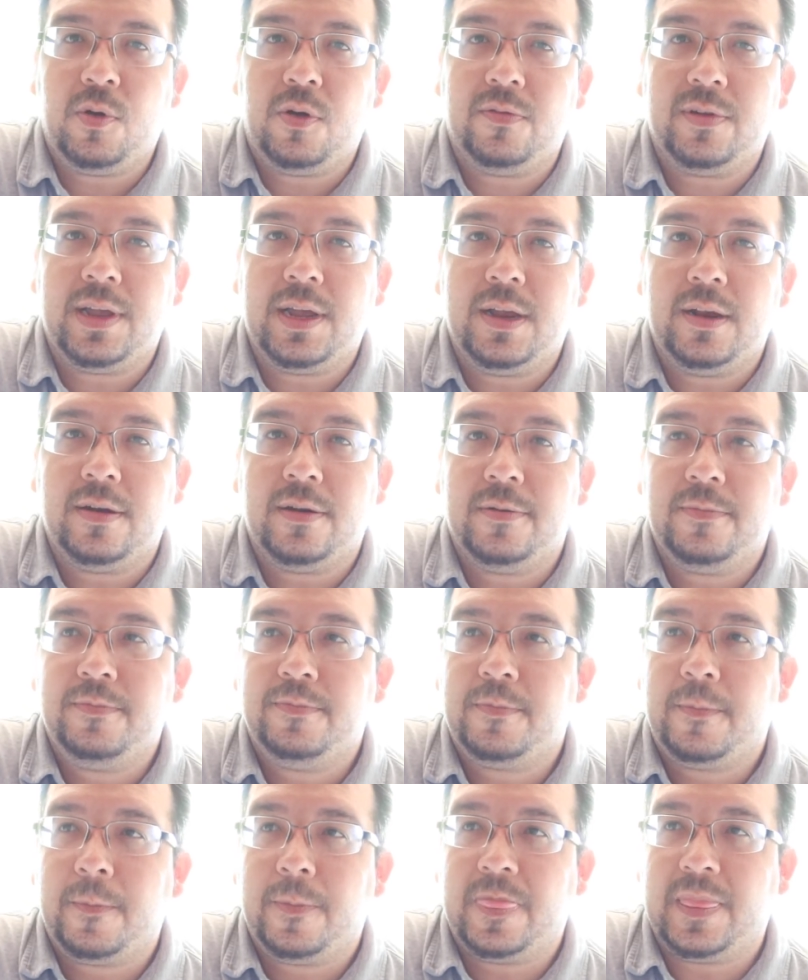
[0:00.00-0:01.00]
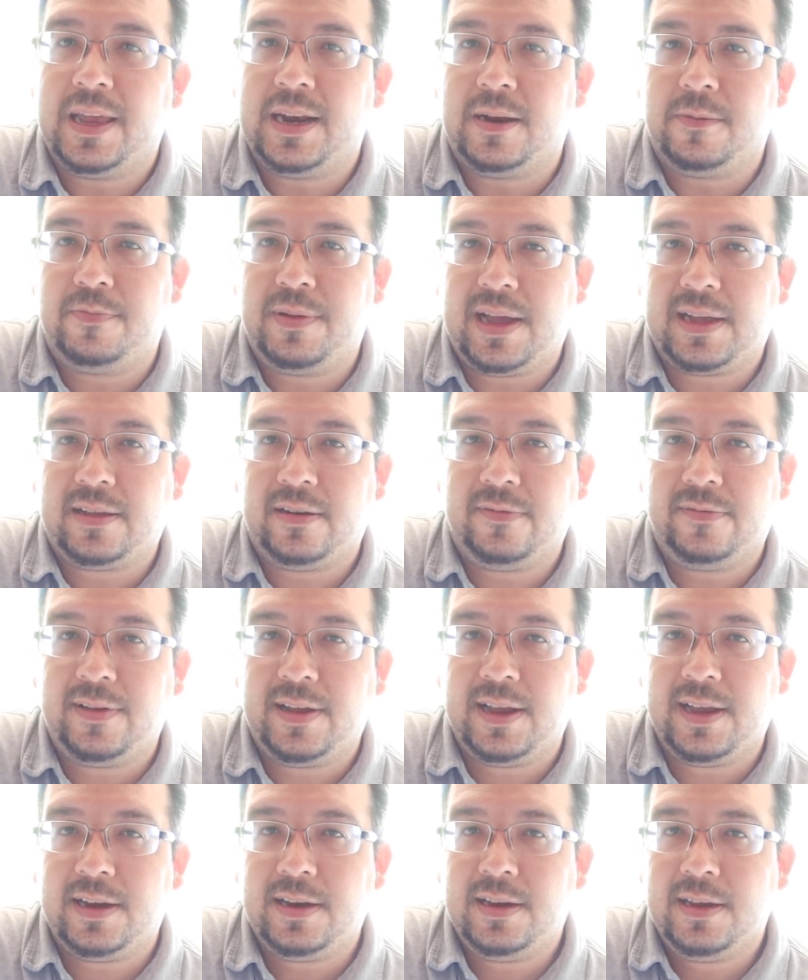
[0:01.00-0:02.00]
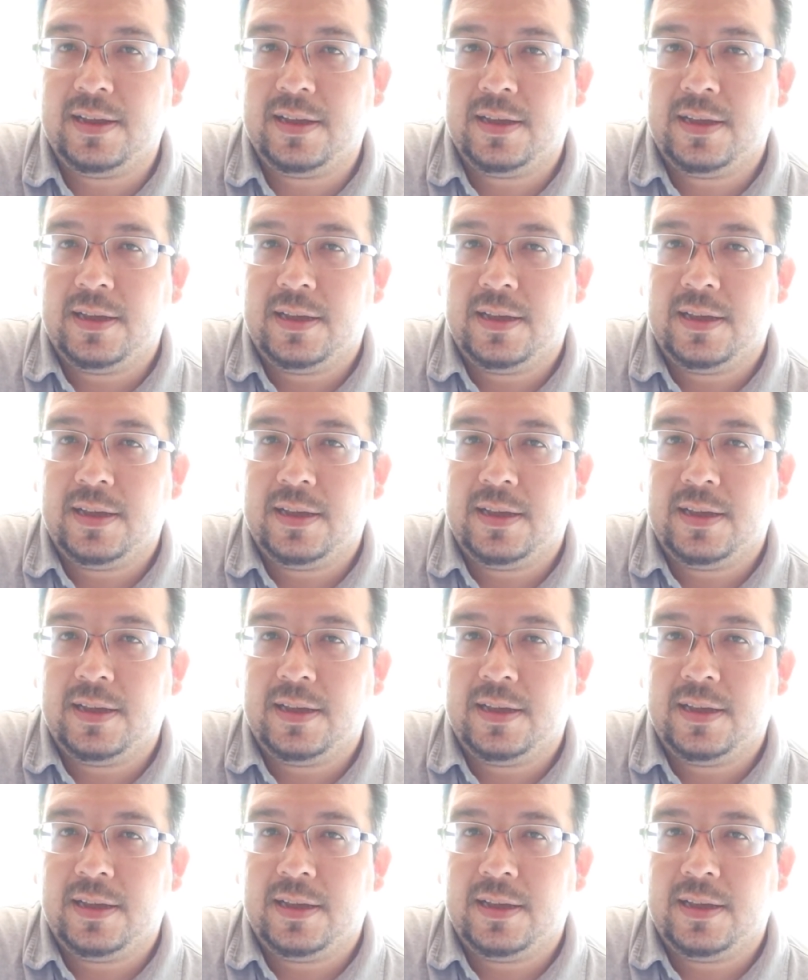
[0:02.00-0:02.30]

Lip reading: over here in the back of the van.